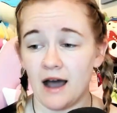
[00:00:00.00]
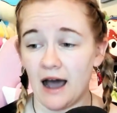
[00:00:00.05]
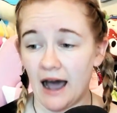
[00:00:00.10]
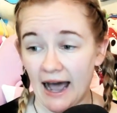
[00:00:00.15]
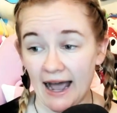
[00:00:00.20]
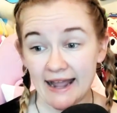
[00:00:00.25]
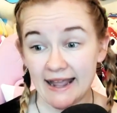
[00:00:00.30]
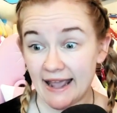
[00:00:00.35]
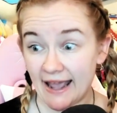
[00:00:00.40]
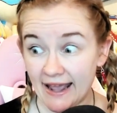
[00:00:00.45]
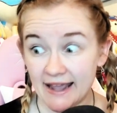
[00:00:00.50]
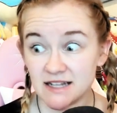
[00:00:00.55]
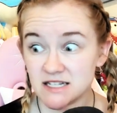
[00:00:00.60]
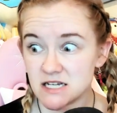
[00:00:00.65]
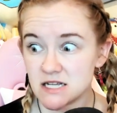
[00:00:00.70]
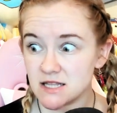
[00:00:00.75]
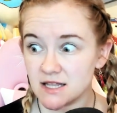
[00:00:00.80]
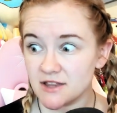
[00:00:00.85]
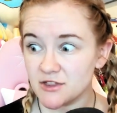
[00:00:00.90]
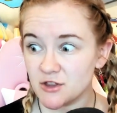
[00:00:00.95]
I hate
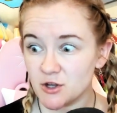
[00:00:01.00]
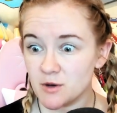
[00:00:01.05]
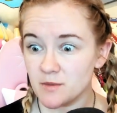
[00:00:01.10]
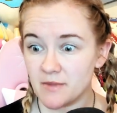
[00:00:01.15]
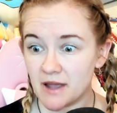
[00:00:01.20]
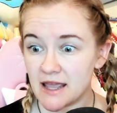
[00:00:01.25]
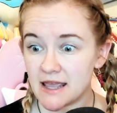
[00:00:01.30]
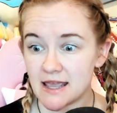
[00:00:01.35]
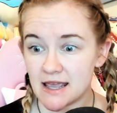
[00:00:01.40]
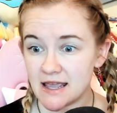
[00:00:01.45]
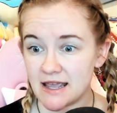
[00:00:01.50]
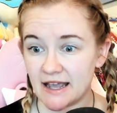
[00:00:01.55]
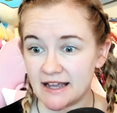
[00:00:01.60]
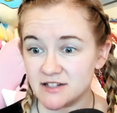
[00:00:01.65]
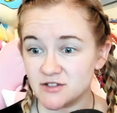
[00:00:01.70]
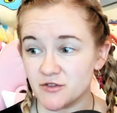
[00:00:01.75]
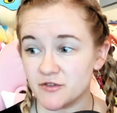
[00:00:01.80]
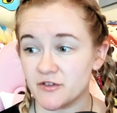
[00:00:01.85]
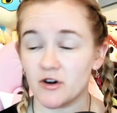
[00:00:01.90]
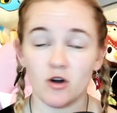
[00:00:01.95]
that they're making
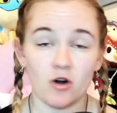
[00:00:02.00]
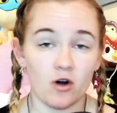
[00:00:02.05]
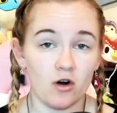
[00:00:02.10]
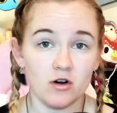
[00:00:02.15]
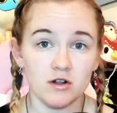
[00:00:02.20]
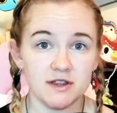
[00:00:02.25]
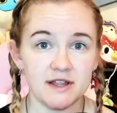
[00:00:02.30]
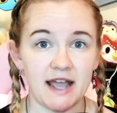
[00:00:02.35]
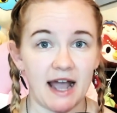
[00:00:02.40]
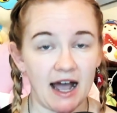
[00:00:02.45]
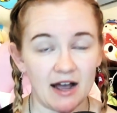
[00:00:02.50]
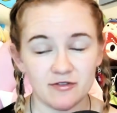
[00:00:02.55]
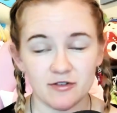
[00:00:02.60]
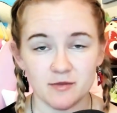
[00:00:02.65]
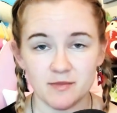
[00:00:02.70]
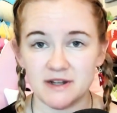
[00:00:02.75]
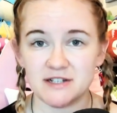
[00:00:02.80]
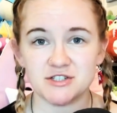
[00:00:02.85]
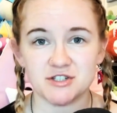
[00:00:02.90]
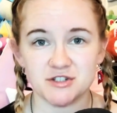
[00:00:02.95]
it for all the
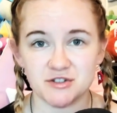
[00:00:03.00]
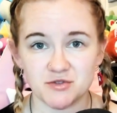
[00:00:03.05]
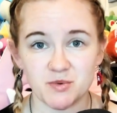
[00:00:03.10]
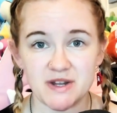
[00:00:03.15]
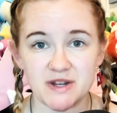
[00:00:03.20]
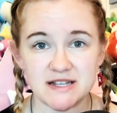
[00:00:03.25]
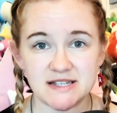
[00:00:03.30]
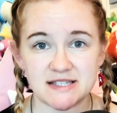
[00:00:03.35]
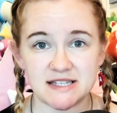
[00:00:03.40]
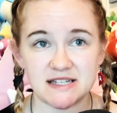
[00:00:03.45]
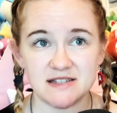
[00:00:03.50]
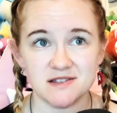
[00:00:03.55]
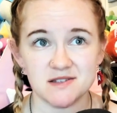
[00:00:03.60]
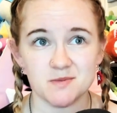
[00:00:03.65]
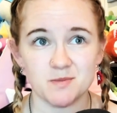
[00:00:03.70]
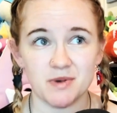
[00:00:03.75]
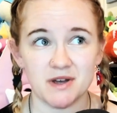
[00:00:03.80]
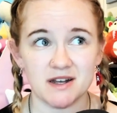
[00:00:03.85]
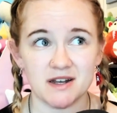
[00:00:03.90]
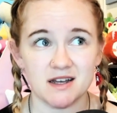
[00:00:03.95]
aforementioned reasons,
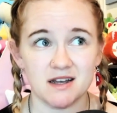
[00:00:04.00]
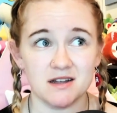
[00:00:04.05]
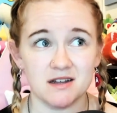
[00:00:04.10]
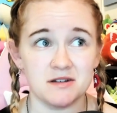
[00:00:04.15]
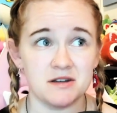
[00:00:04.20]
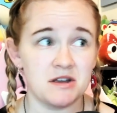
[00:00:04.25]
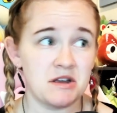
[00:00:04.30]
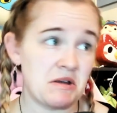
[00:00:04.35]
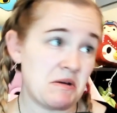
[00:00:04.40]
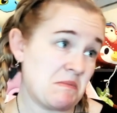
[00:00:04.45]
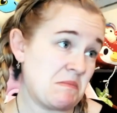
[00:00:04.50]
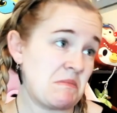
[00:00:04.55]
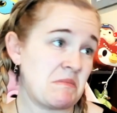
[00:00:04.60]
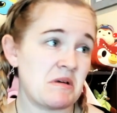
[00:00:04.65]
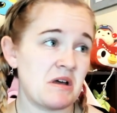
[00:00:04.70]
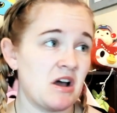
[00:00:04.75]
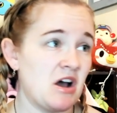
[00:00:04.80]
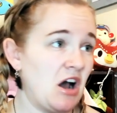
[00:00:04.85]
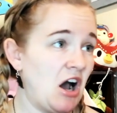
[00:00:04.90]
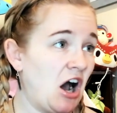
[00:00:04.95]
but
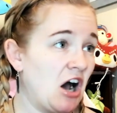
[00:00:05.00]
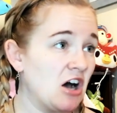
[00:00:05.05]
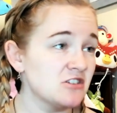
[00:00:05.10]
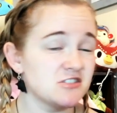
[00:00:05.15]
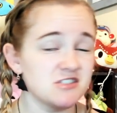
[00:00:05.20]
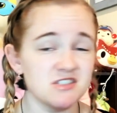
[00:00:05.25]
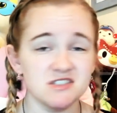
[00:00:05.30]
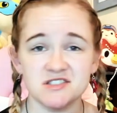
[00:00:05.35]
I'll just